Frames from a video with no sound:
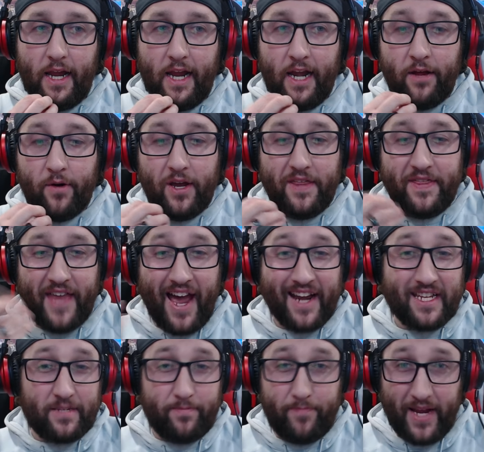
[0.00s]
anyway, that
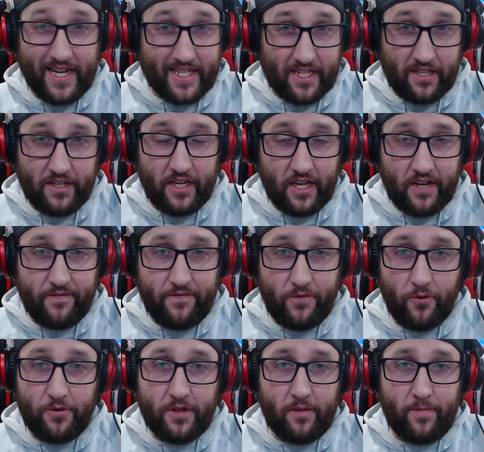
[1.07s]
is basically it
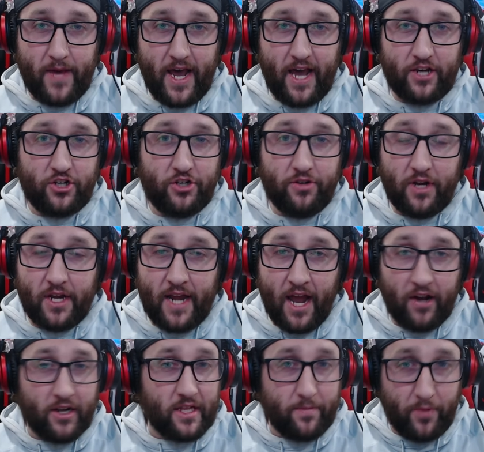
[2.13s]
for the patch. You can
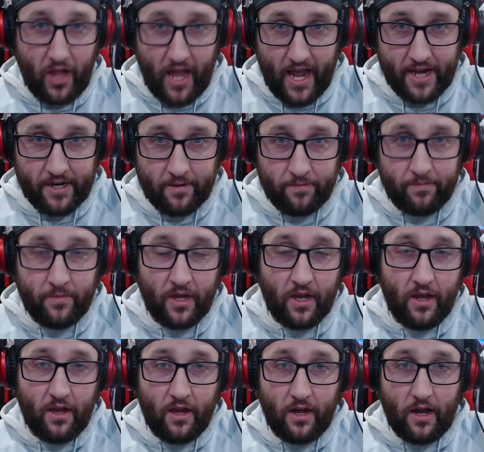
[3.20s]
now get the platinum.
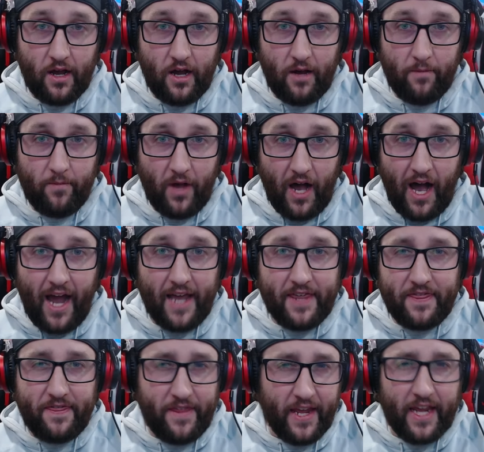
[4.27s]
Um, I
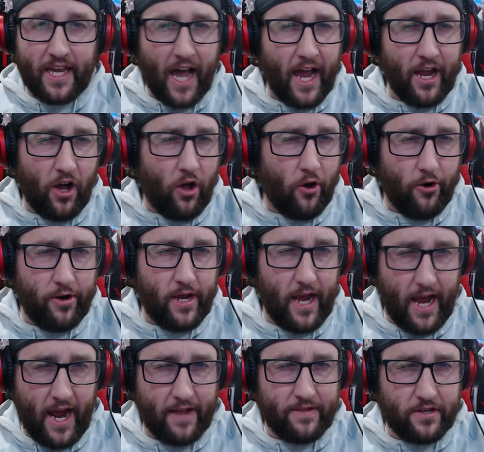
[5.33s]
think I already
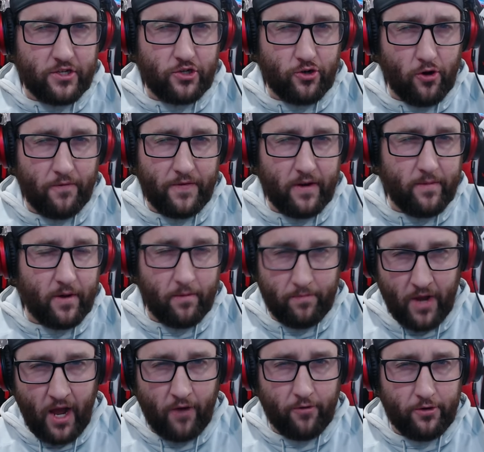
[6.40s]
had this trophy, but I'm
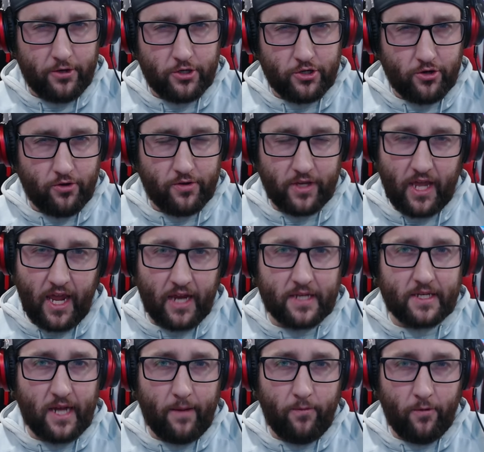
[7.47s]
not really sure. The can't
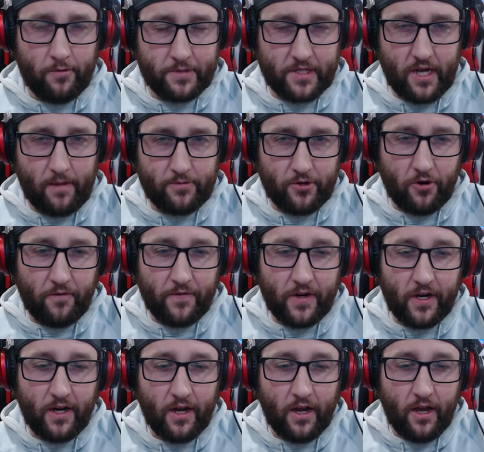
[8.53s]
stop, won't stop
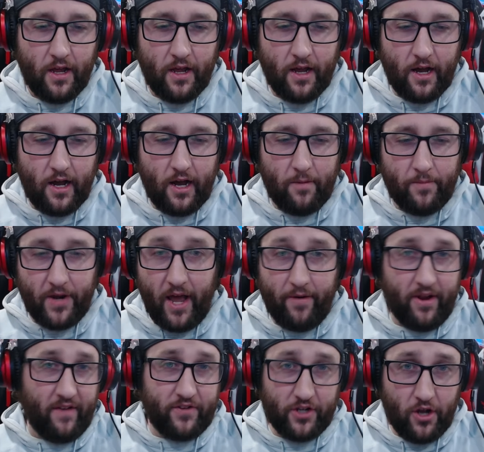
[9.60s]
trophy. Um, but I
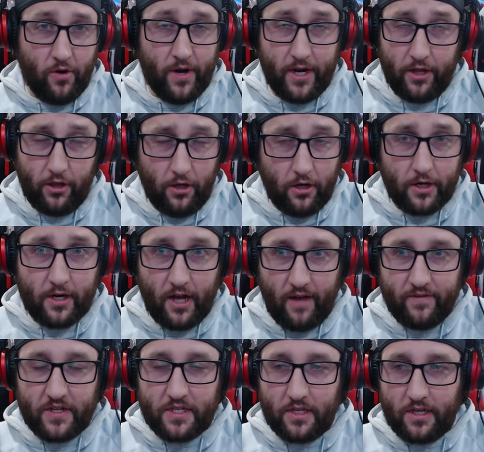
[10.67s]
would have to go in and look,
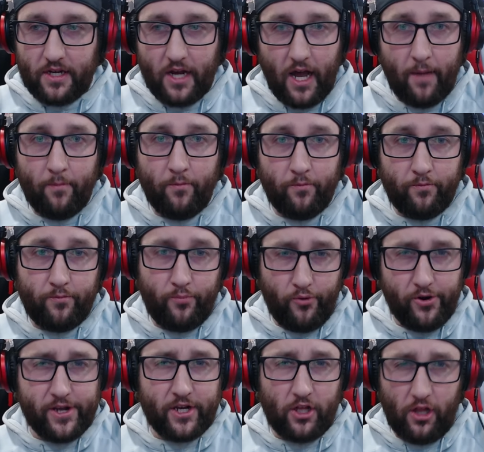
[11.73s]
obviously. I'm
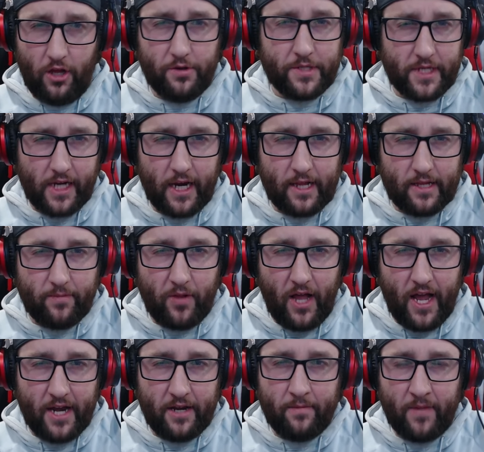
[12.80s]
pretty close to getting the
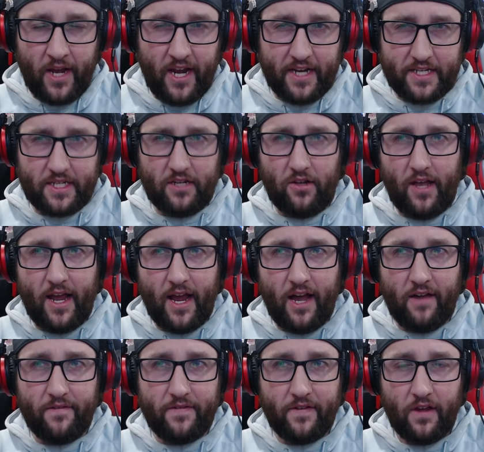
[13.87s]
platinum. I still
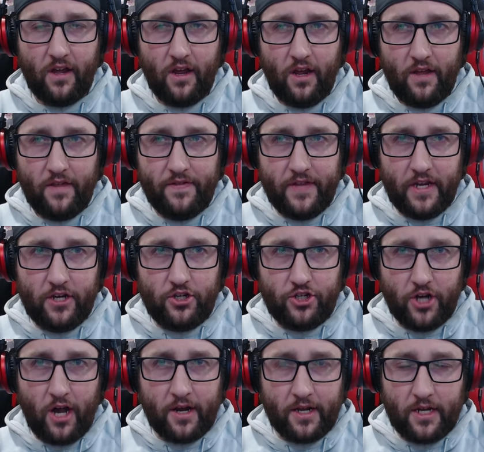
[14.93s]
have the
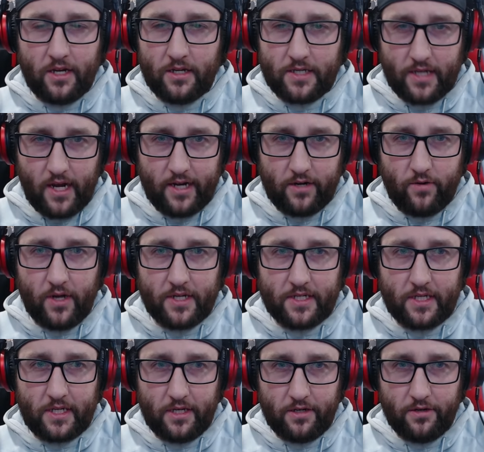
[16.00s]
Johnny side
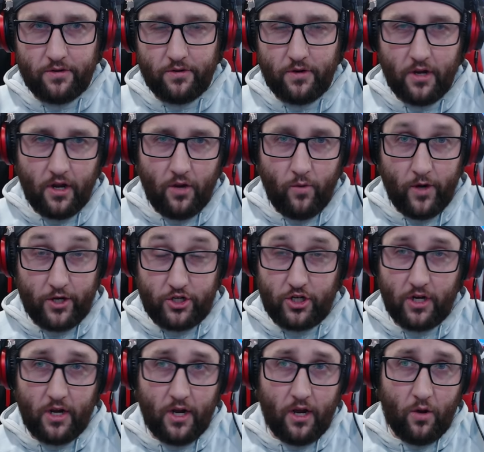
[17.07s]
quests to do,
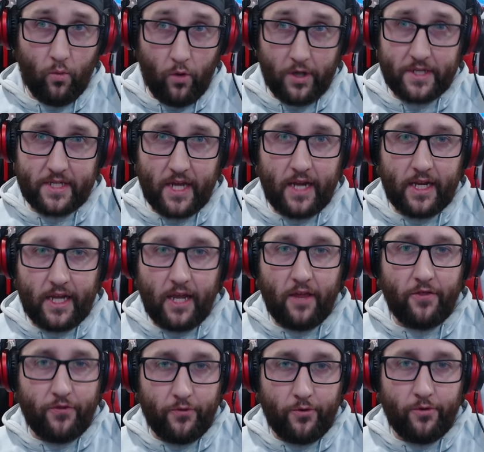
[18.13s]
which once I
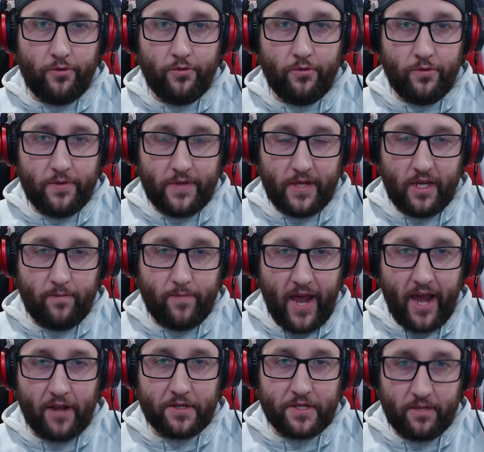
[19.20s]
get through the battle